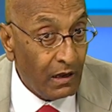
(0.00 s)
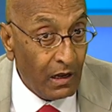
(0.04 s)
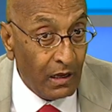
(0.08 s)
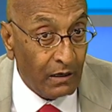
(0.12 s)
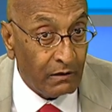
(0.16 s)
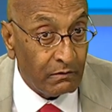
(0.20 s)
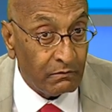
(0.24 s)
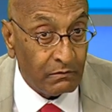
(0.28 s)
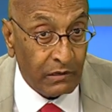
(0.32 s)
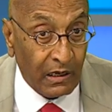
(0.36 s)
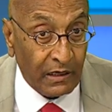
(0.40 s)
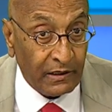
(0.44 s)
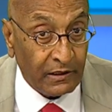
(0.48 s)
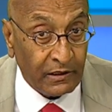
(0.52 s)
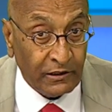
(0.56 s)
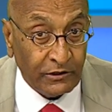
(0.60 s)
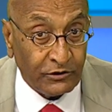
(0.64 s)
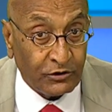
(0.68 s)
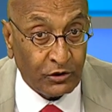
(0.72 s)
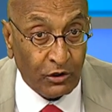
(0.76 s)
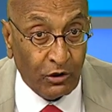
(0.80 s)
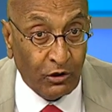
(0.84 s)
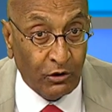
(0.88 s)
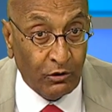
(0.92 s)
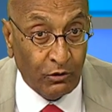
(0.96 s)
And rightly
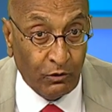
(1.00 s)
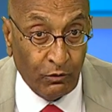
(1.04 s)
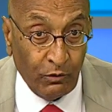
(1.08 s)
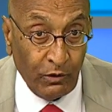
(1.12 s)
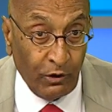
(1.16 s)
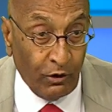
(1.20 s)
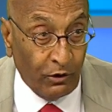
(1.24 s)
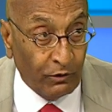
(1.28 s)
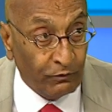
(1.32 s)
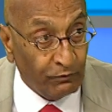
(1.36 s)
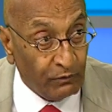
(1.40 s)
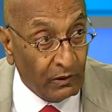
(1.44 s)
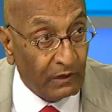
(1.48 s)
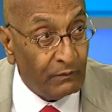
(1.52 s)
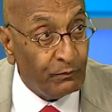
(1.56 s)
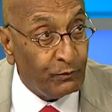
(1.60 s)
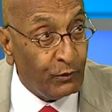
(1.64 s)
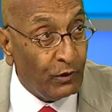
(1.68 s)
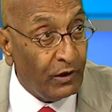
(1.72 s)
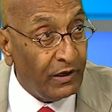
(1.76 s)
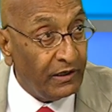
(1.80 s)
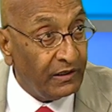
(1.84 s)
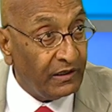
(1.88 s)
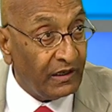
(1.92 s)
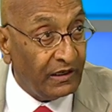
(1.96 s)
so. On one
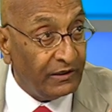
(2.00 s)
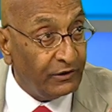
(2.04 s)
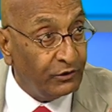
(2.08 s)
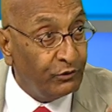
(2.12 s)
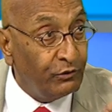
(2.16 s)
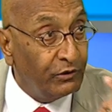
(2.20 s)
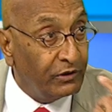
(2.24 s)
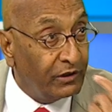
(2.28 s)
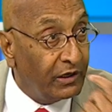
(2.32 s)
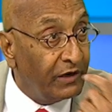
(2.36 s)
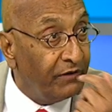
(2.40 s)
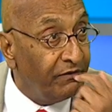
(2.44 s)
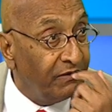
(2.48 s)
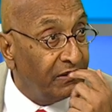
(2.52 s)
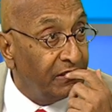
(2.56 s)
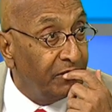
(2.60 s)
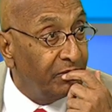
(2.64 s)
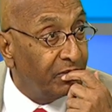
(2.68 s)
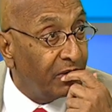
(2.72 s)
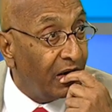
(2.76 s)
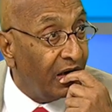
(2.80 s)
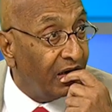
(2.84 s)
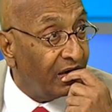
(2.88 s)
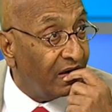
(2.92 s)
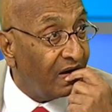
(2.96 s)
point, I do agree with
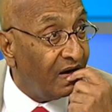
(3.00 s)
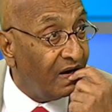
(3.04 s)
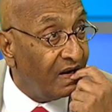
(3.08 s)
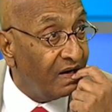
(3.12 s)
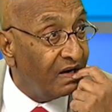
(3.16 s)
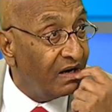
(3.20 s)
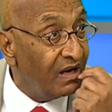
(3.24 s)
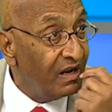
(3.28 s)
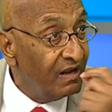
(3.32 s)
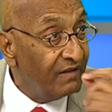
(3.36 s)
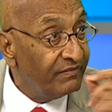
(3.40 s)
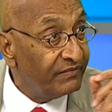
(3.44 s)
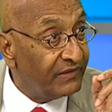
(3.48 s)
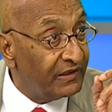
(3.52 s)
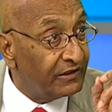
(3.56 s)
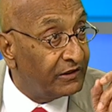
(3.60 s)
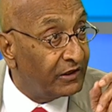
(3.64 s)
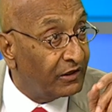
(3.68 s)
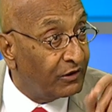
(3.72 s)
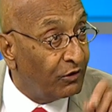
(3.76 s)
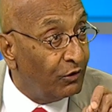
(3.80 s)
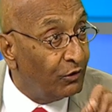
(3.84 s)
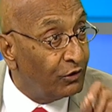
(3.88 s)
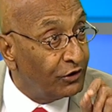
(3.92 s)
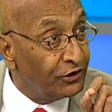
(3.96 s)
Imran Khan that the
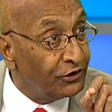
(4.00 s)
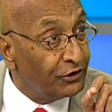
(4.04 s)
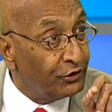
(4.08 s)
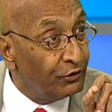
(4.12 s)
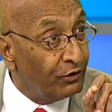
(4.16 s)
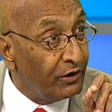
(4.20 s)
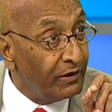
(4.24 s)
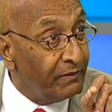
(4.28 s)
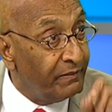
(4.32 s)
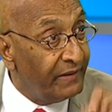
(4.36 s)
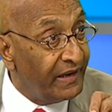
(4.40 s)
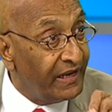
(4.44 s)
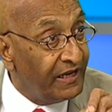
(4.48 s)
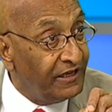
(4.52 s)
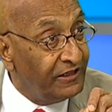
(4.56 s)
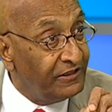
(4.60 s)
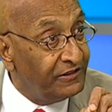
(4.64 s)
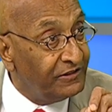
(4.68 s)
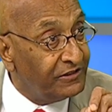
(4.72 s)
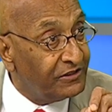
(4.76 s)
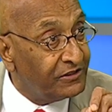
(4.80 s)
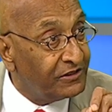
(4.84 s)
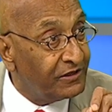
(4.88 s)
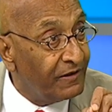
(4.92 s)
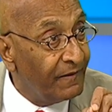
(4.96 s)
core issue
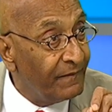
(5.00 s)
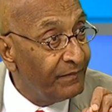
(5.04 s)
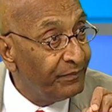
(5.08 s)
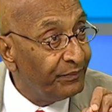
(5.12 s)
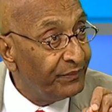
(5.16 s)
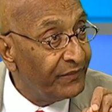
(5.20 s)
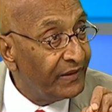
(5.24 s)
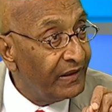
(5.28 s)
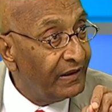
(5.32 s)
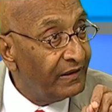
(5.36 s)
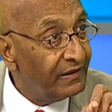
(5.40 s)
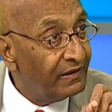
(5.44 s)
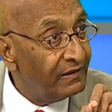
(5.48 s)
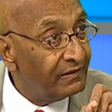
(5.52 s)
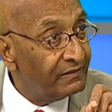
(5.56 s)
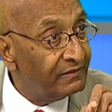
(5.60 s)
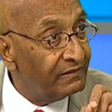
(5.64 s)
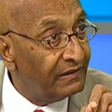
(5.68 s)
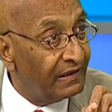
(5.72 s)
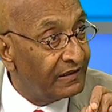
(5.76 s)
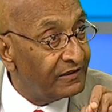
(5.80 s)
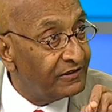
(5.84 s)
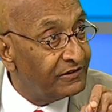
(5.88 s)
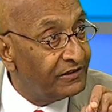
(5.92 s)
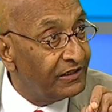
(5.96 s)
remains,
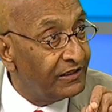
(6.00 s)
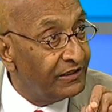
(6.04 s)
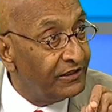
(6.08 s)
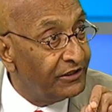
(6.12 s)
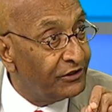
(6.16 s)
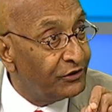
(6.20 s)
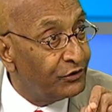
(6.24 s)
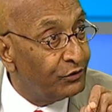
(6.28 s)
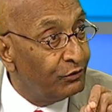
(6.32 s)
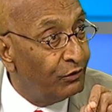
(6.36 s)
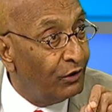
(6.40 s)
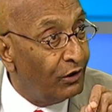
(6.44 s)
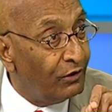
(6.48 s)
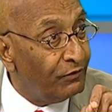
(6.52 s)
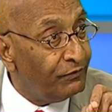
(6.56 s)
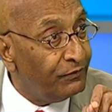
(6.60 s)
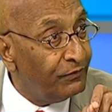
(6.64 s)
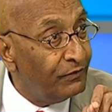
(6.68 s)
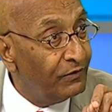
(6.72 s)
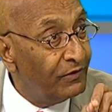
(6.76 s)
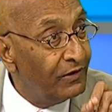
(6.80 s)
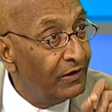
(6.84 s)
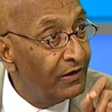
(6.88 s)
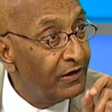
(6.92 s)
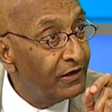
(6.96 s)
that is the issue of
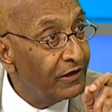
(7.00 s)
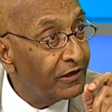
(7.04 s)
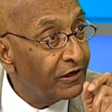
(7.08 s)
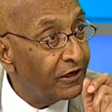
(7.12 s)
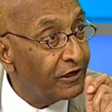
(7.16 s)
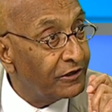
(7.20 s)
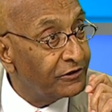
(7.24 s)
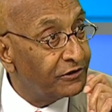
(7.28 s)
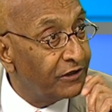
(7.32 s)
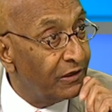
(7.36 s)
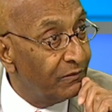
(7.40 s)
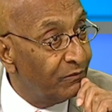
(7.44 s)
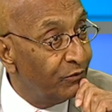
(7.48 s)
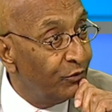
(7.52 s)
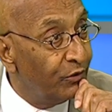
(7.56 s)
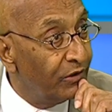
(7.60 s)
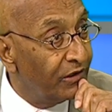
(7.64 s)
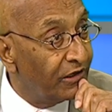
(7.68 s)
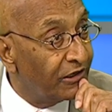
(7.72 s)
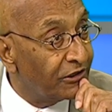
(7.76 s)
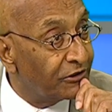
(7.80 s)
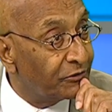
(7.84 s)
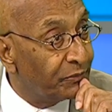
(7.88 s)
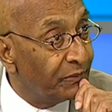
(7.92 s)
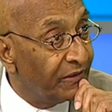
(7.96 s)
Jammu
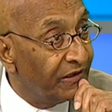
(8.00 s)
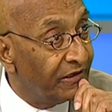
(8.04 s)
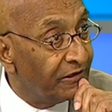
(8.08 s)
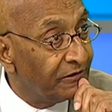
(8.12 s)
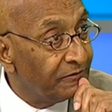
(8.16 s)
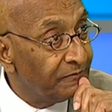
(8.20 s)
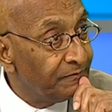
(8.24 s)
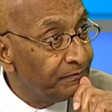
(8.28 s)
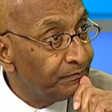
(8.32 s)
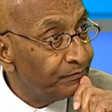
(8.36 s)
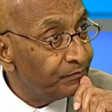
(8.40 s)
and Kashmir.